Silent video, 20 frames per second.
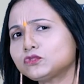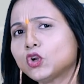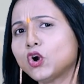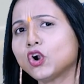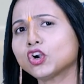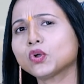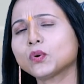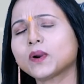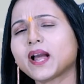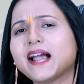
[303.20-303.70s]

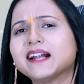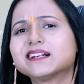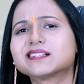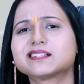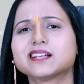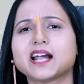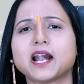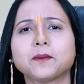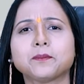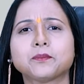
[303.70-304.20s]
AutoCAD,
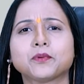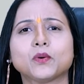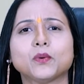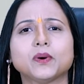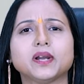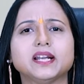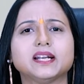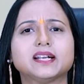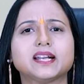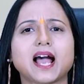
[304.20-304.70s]
STAT, Pro,
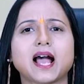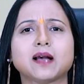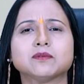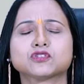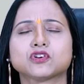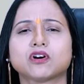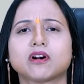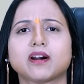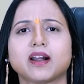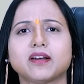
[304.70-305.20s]

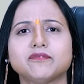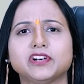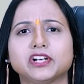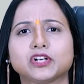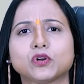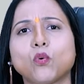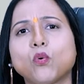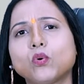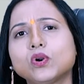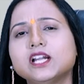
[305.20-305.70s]
eTabs or
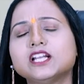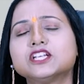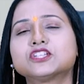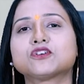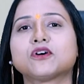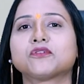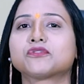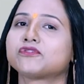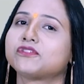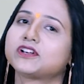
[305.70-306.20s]
Revit, only
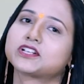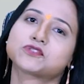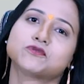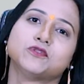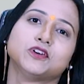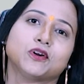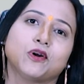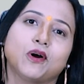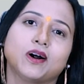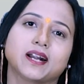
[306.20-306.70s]
softwares
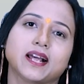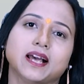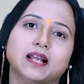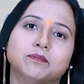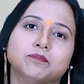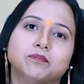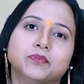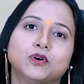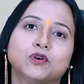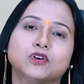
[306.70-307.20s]
will not
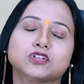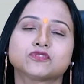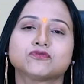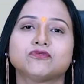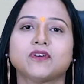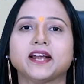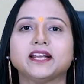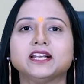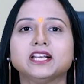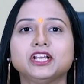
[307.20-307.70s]
help, because
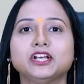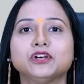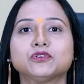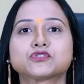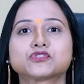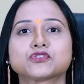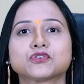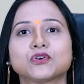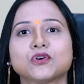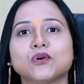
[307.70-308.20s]
finally
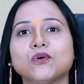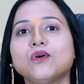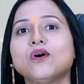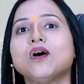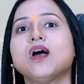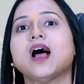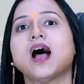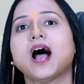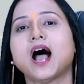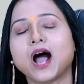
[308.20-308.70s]
you should
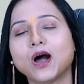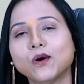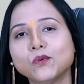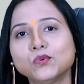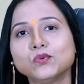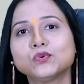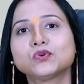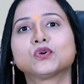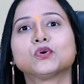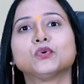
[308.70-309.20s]
know
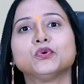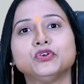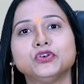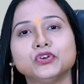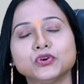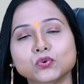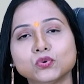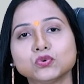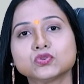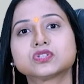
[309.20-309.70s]
how to
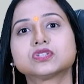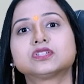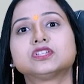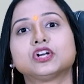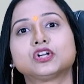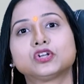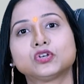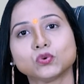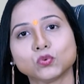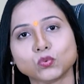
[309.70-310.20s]
use
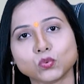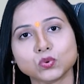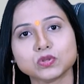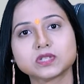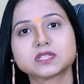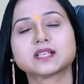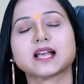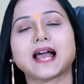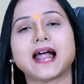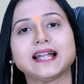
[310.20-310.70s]
the
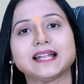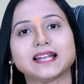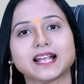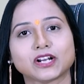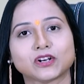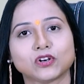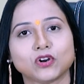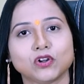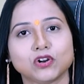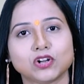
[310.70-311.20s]
tools and
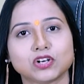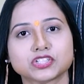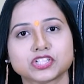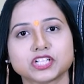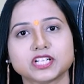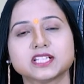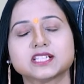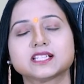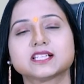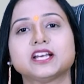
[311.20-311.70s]

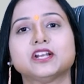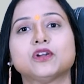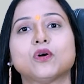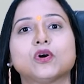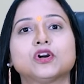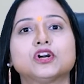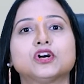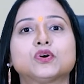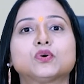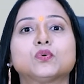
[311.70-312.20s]
technologies in
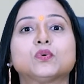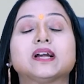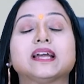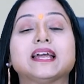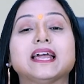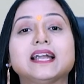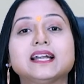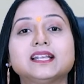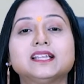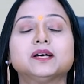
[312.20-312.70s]
order to
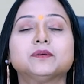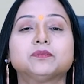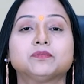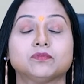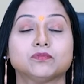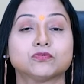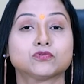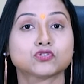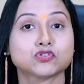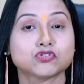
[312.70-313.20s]
get
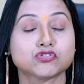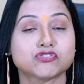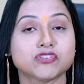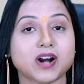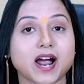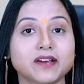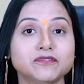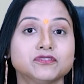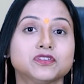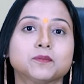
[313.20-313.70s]
the to
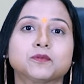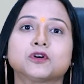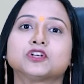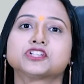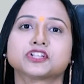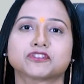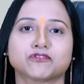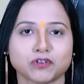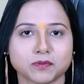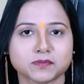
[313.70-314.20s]
drive the
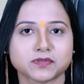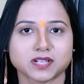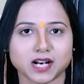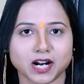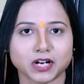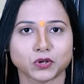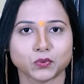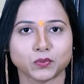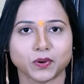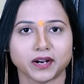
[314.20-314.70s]
project from
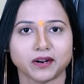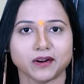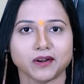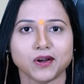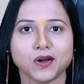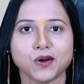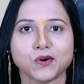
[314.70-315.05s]
start to end.